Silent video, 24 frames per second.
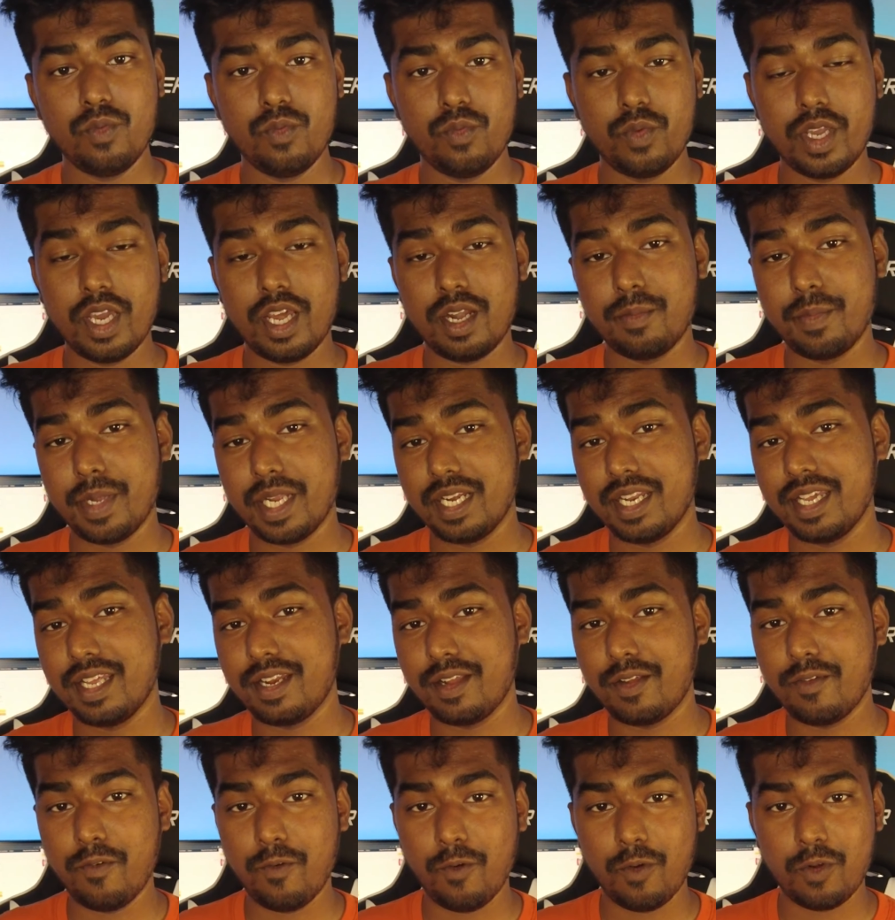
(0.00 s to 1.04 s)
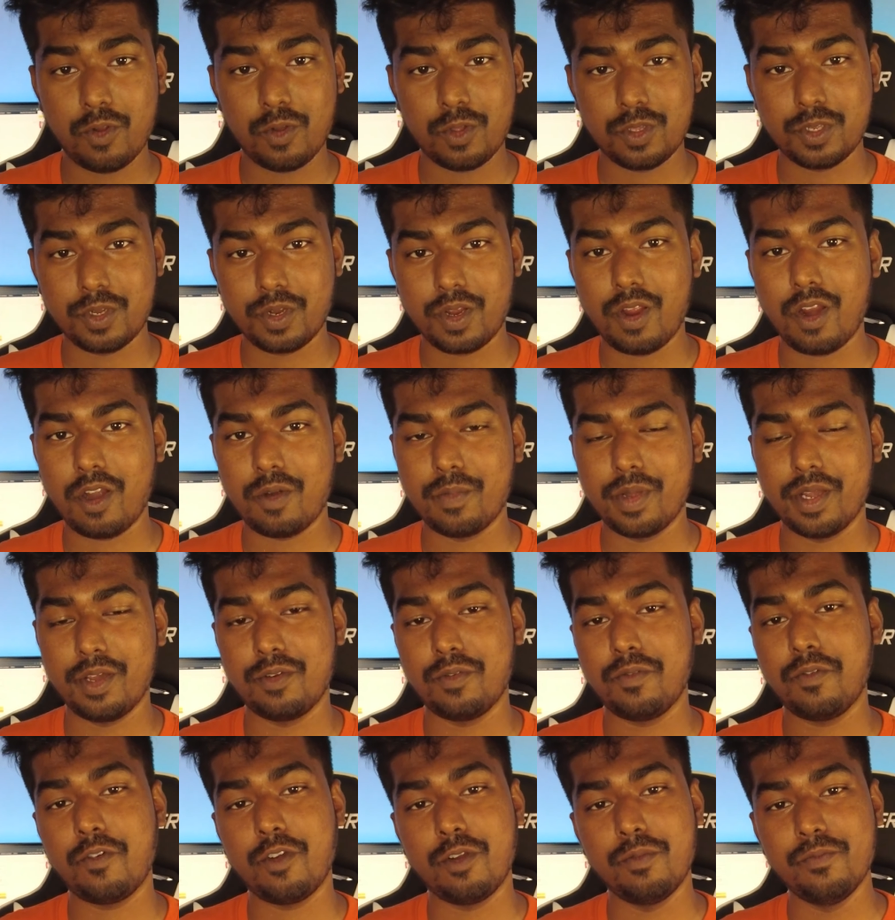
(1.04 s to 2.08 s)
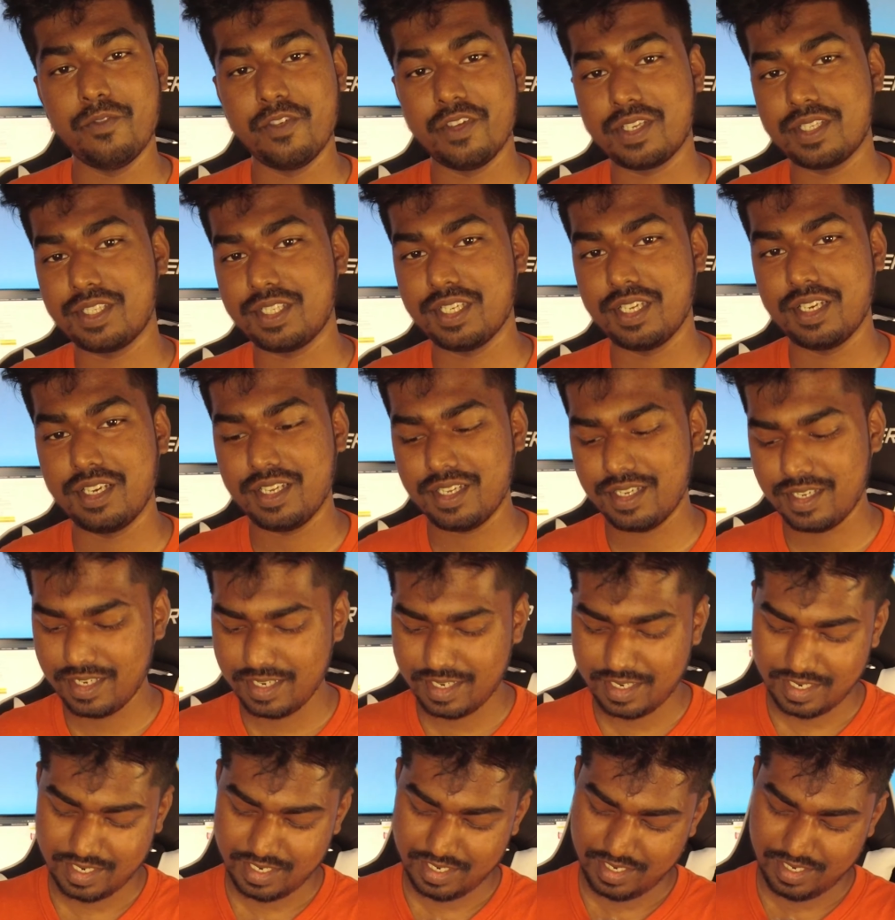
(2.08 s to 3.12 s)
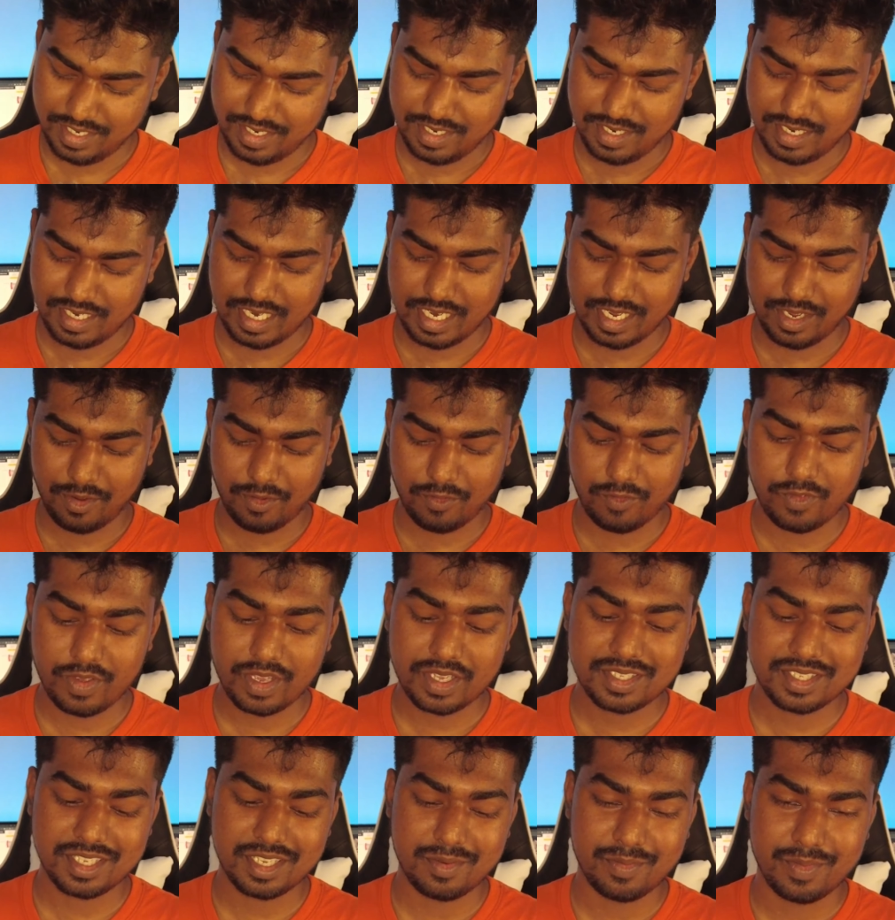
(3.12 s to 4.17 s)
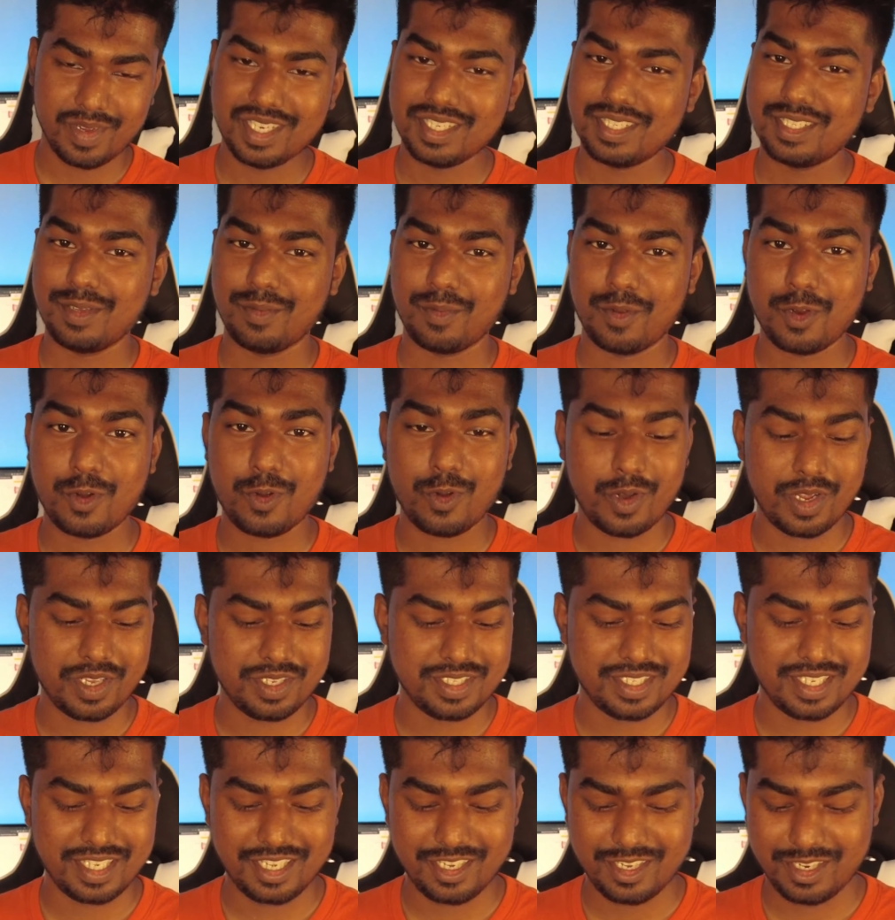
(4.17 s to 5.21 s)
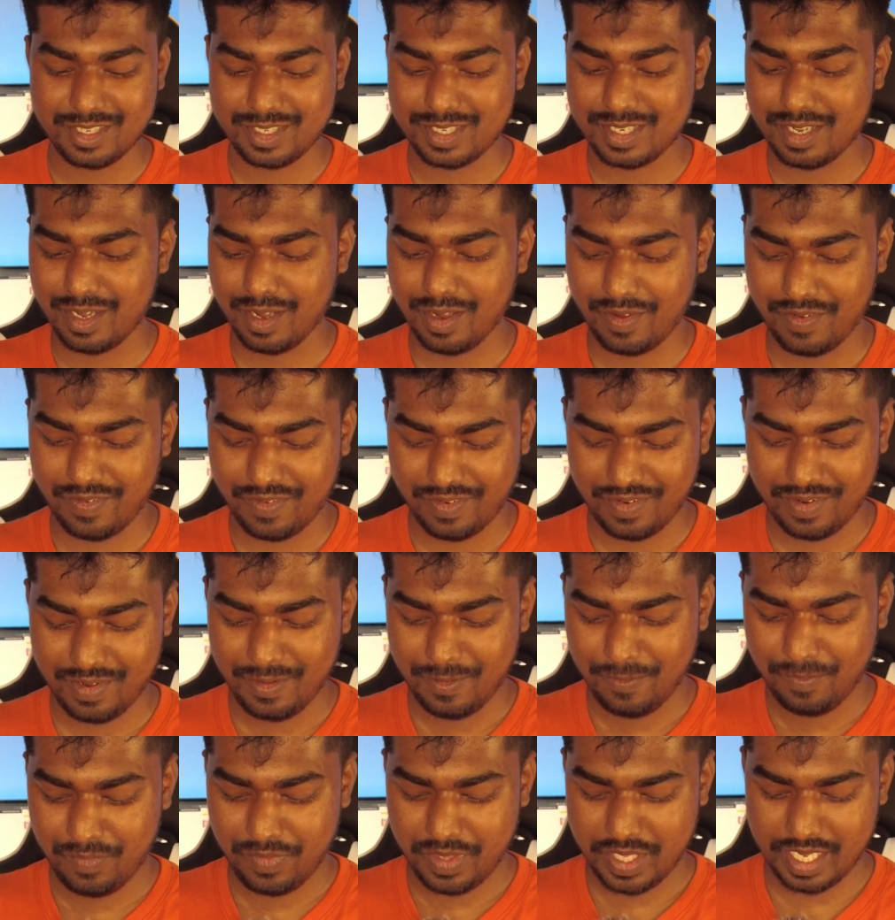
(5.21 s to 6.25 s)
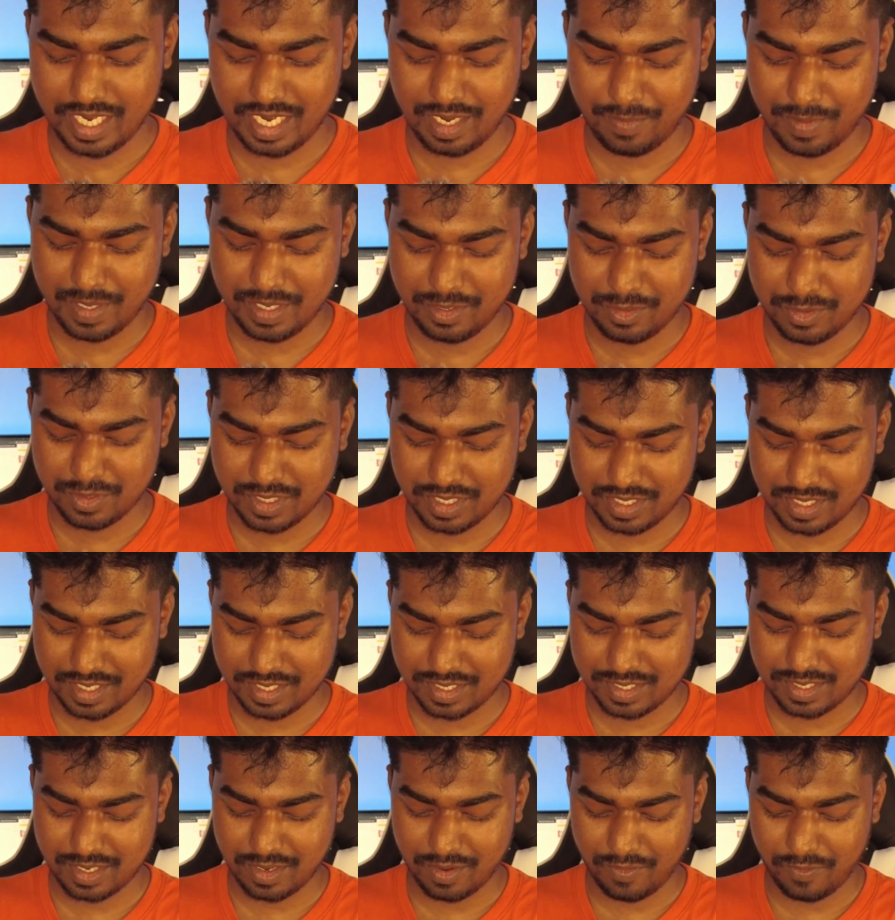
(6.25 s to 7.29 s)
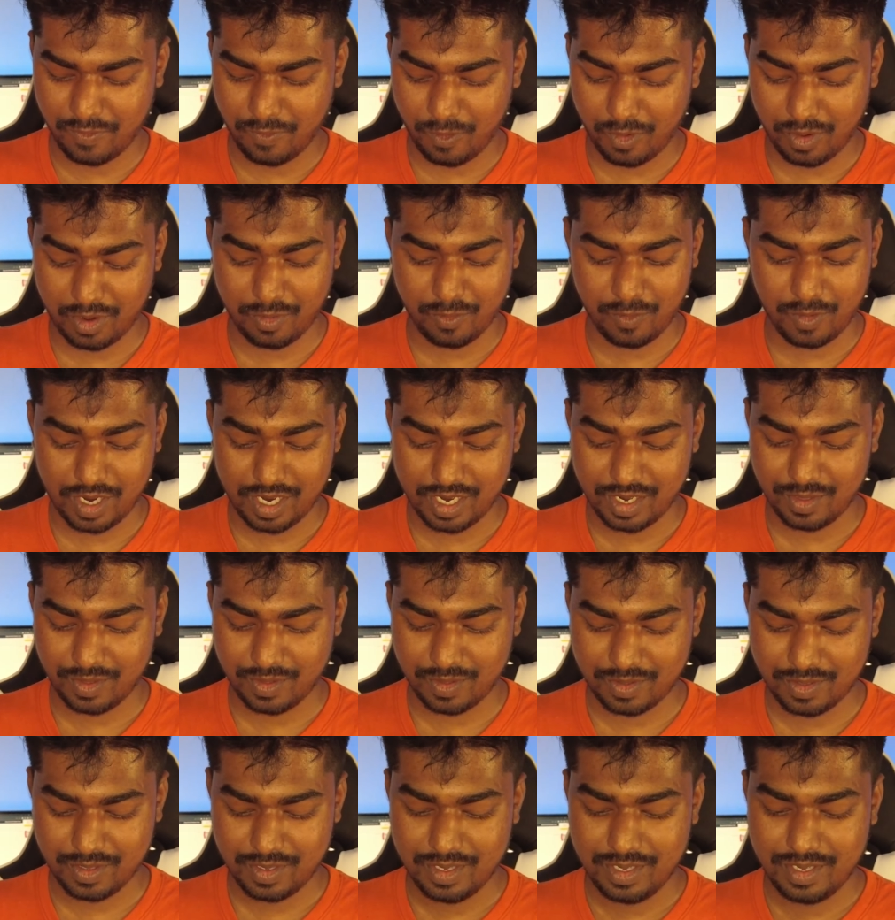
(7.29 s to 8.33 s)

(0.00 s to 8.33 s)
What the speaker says: we got a magnetic phone holder car mount from VICSEED. Now VICSEED made some crazy good stuff, and I've been using this stuff for a while,